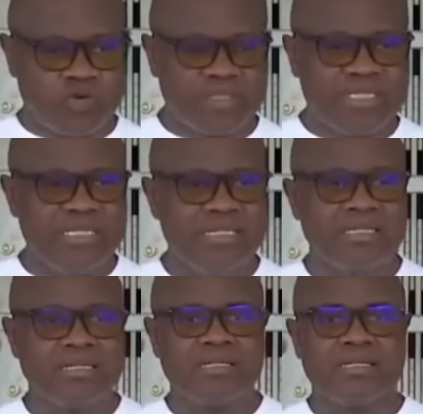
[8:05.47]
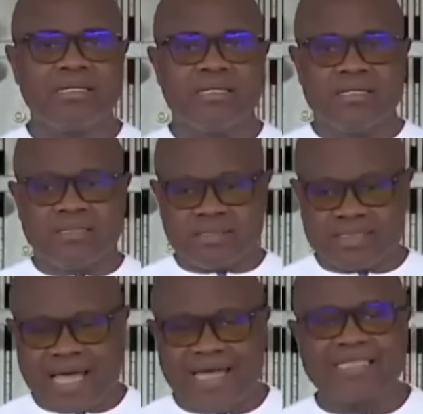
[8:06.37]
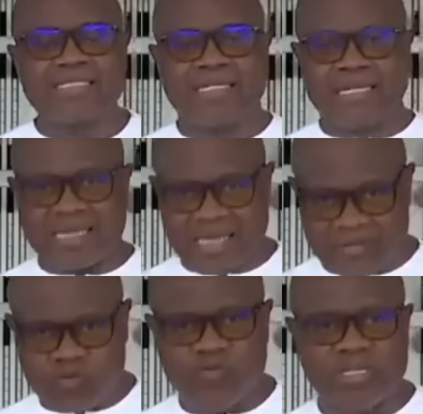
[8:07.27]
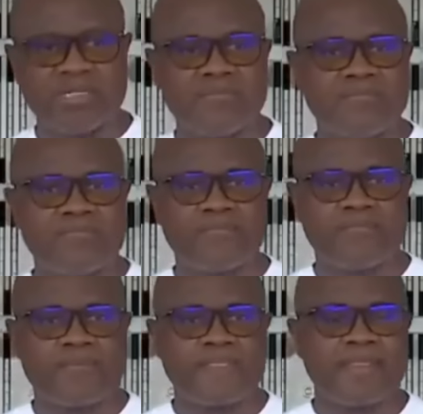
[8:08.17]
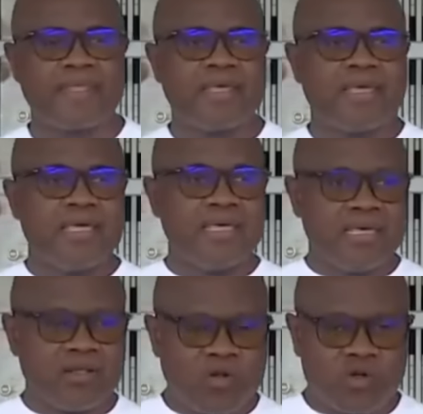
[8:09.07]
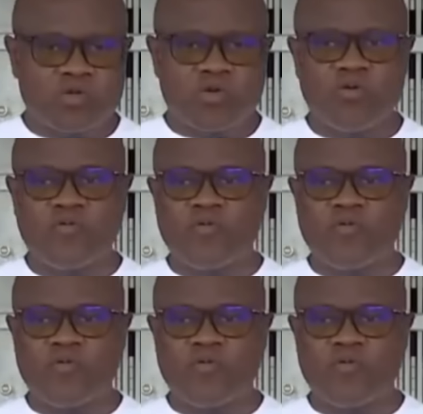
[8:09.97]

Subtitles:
So when you are in dialysis, you have to do abdominal sessions on an average of three.